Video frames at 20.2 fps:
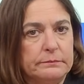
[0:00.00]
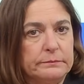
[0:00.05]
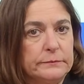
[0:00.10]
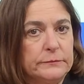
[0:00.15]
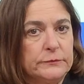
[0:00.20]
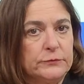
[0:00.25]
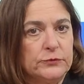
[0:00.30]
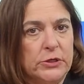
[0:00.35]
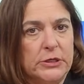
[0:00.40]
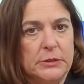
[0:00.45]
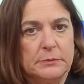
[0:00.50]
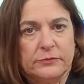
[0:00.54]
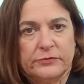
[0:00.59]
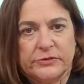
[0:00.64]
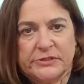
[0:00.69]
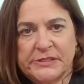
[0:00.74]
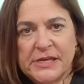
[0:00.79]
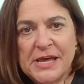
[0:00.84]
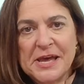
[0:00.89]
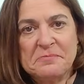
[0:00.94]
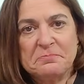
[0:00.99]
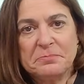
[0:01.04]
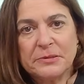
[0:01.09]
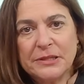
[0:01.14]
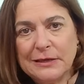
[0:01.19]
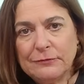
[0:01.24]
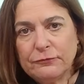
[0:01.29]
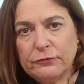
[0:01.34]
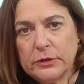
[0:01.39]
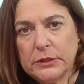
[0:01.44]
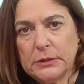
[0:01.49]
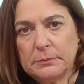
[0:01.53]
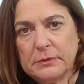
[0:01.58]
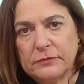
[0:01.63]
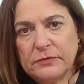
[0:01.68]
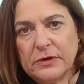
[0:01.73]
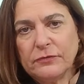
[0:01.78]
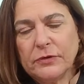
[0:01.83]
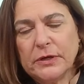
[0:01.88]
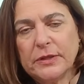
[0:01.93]
freedom of assembly, freedom
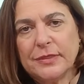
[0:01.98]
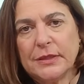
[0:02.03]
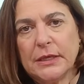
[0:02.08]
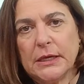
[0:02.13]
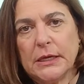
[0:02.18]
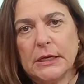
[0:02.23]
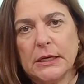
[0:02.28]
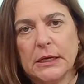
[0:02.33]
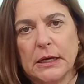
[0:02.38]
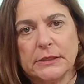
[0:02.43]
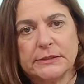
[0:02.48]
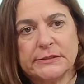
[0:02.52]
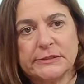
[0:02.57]
of everything,